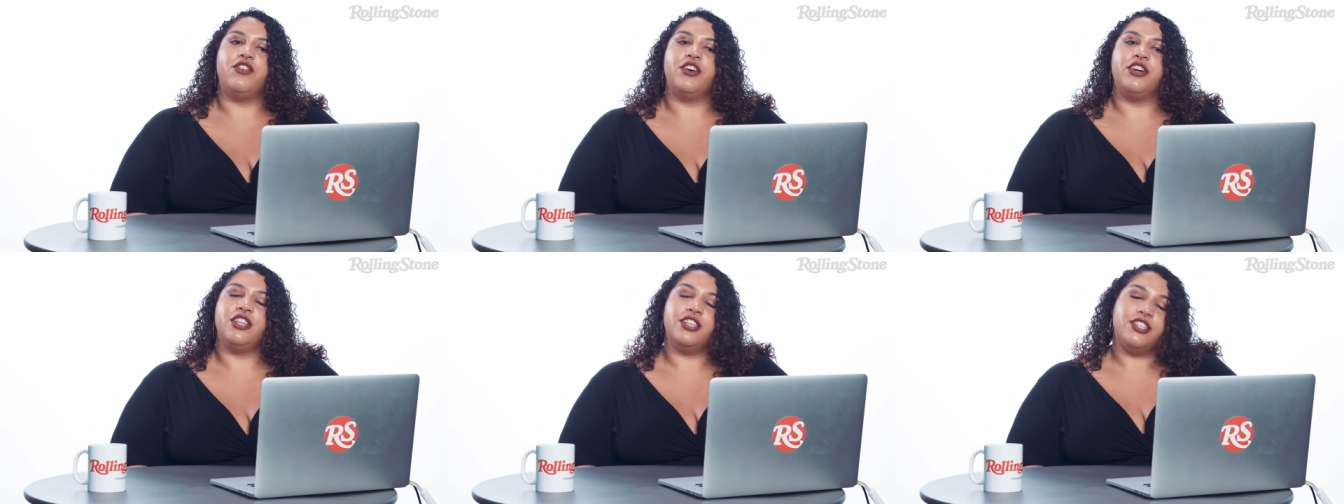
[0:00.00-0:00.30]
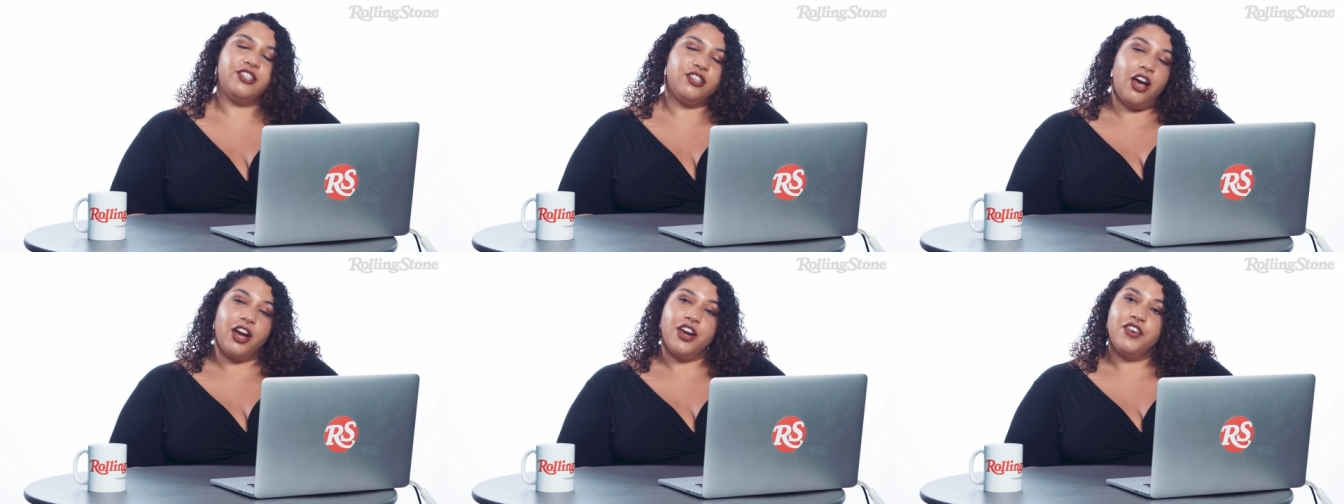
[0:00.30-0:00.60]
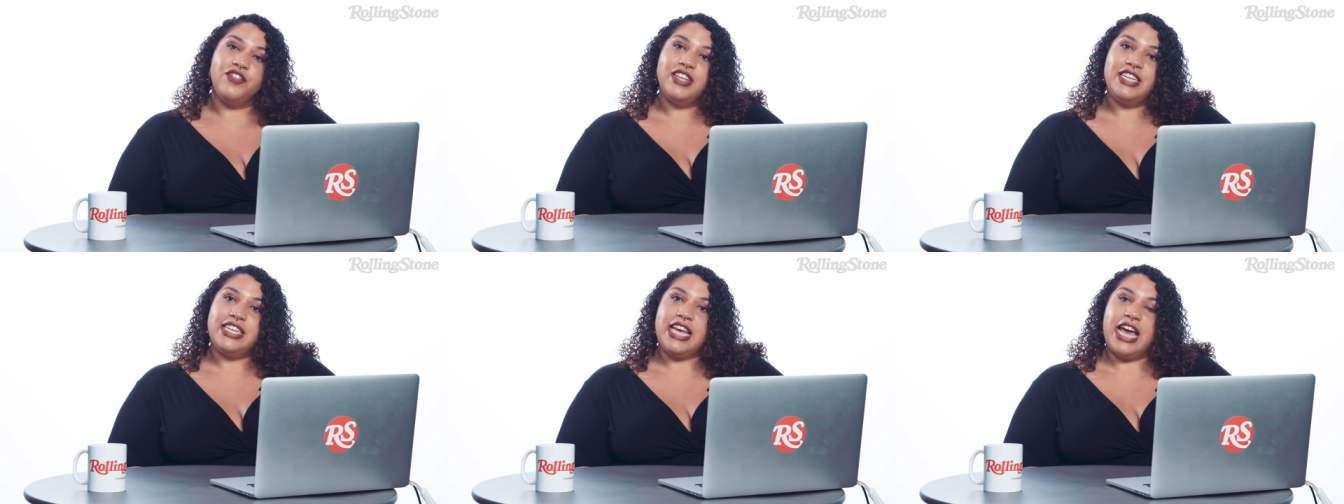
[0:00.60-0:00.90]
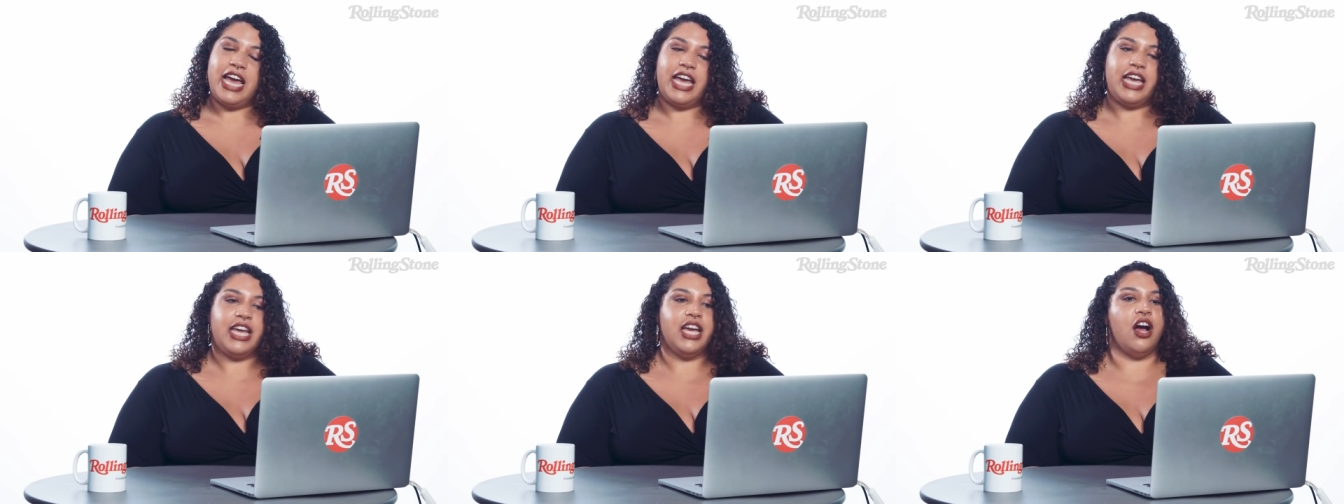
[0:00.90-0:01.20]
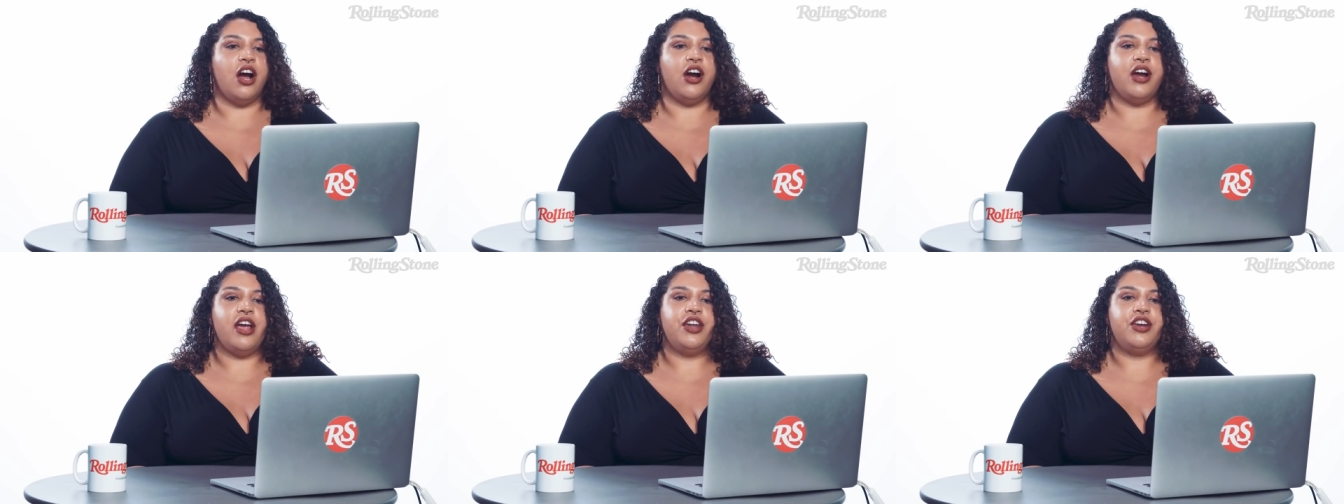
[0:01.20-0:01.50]
For the song of the day,
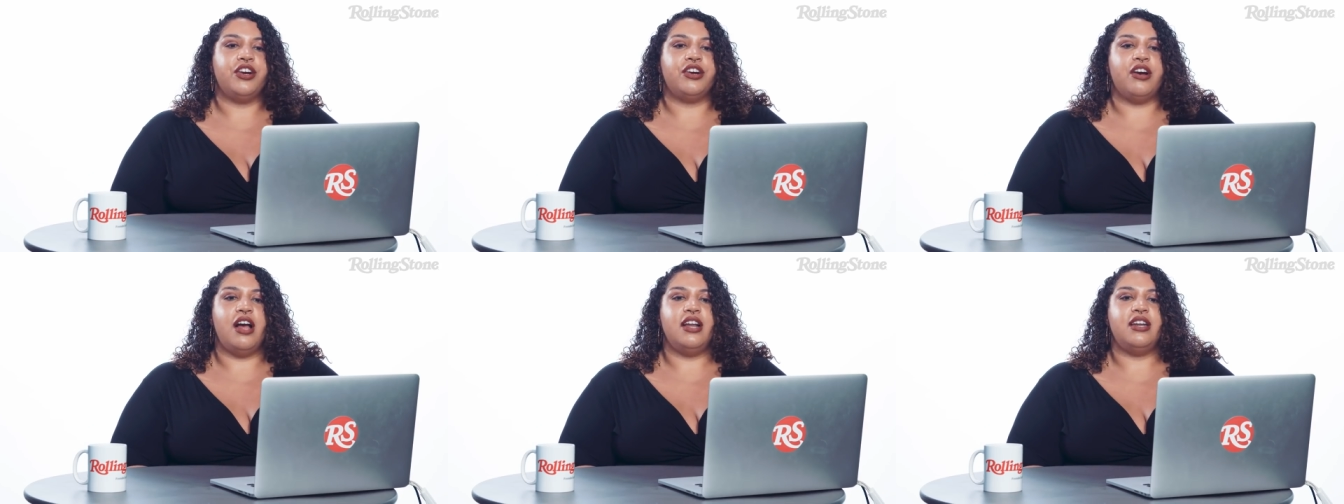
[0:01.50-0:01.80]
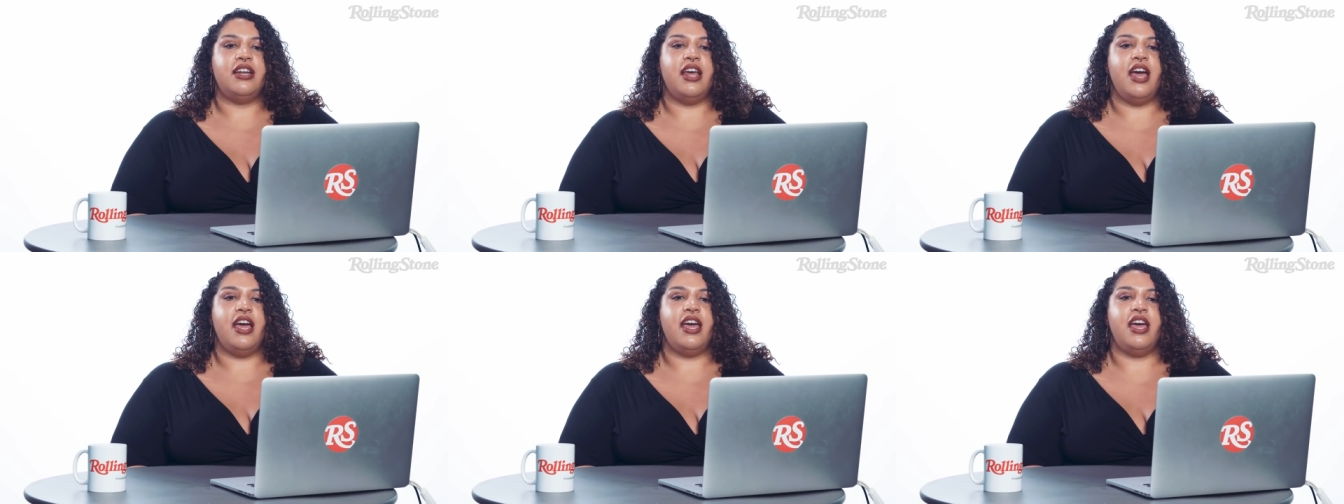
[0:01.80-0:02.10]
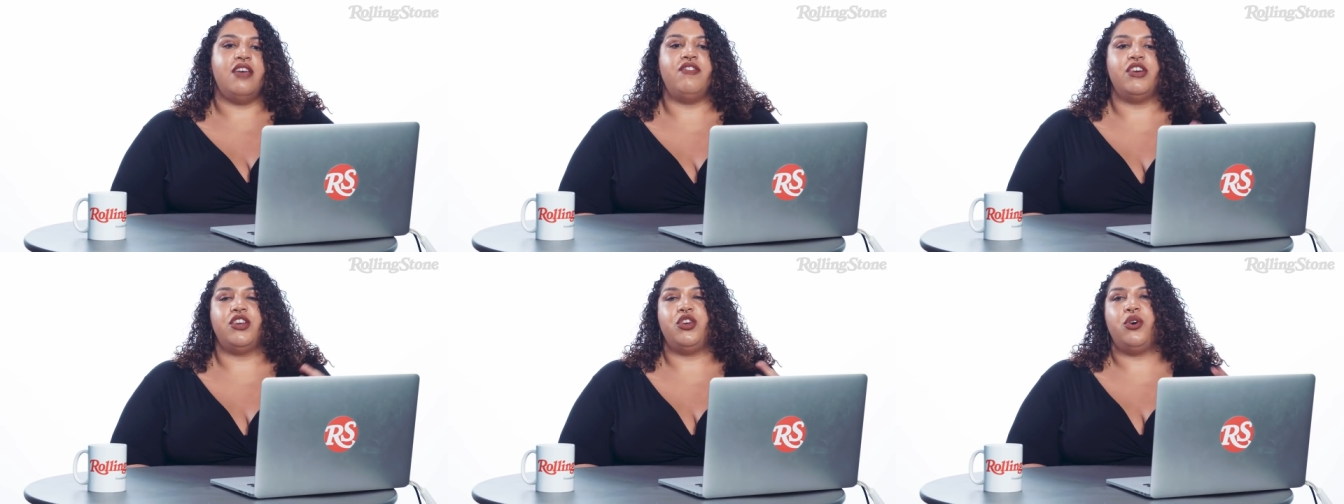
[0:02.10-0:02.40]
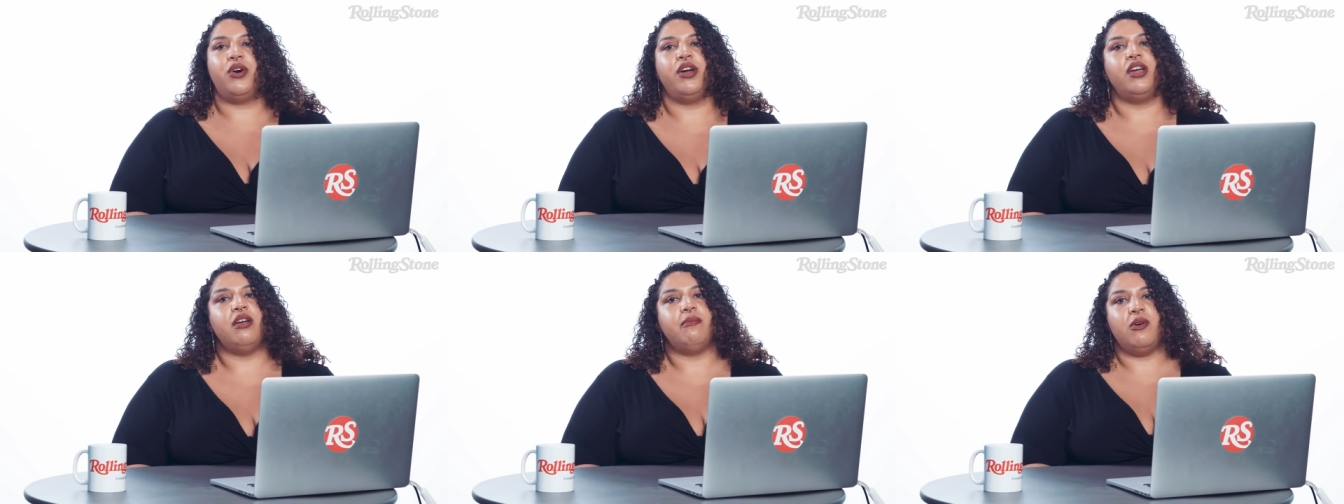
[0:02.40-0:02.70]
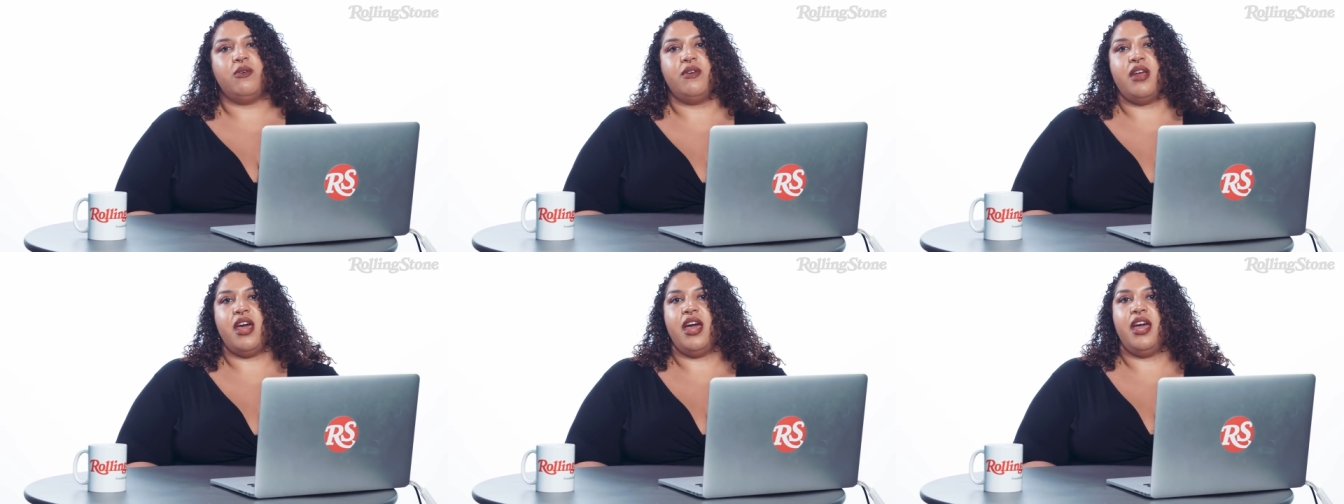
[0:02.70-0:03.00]
Ariana Grande and Victoria
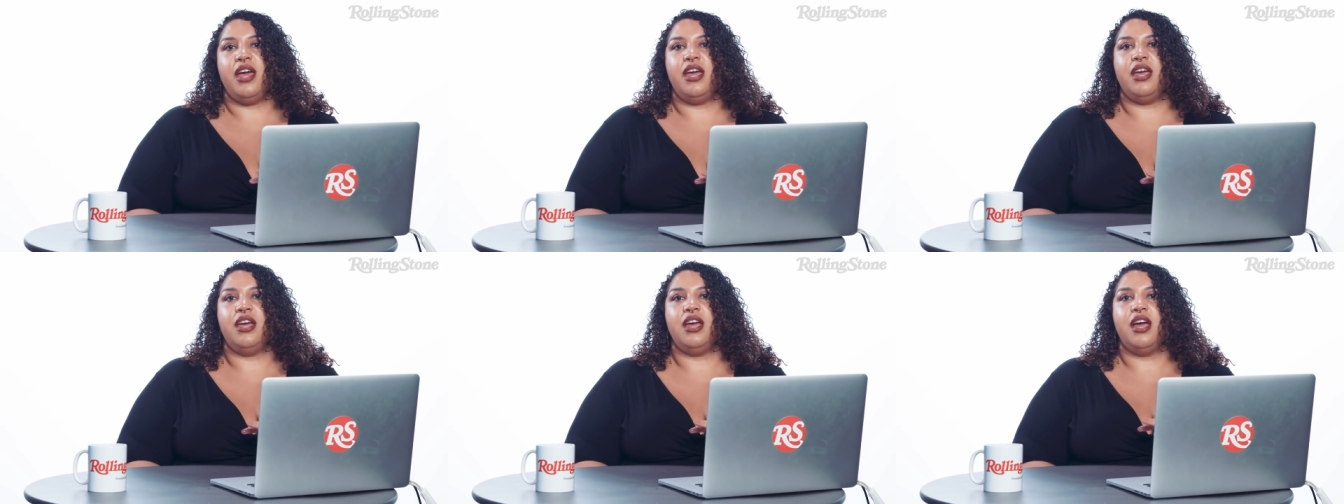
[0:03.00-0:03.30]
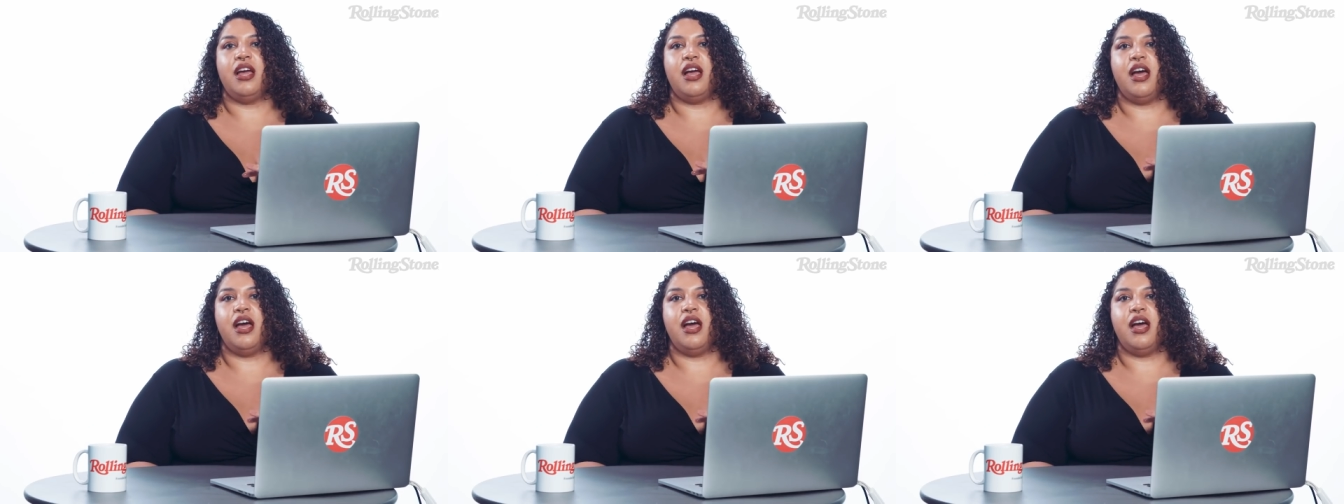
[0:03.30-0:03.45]
Monet